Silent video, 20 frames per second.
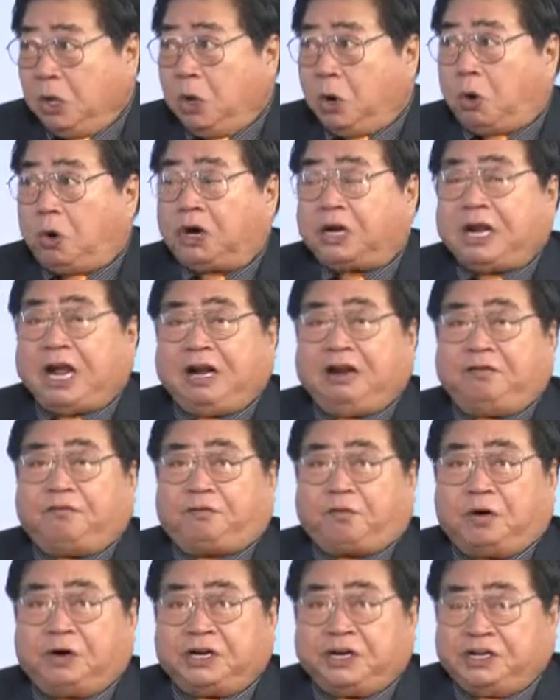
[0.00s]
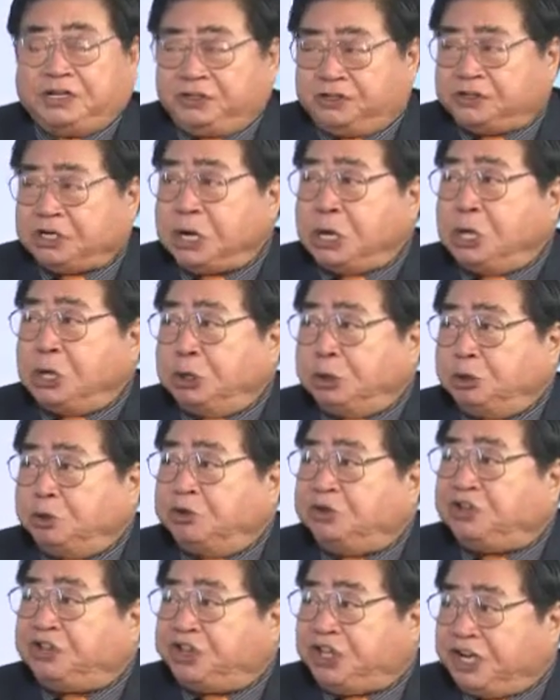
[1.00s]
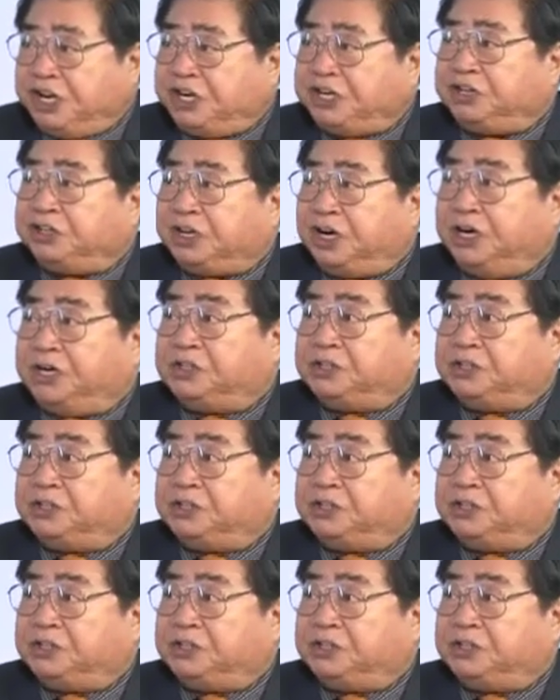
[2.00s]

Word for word: or Californians who think their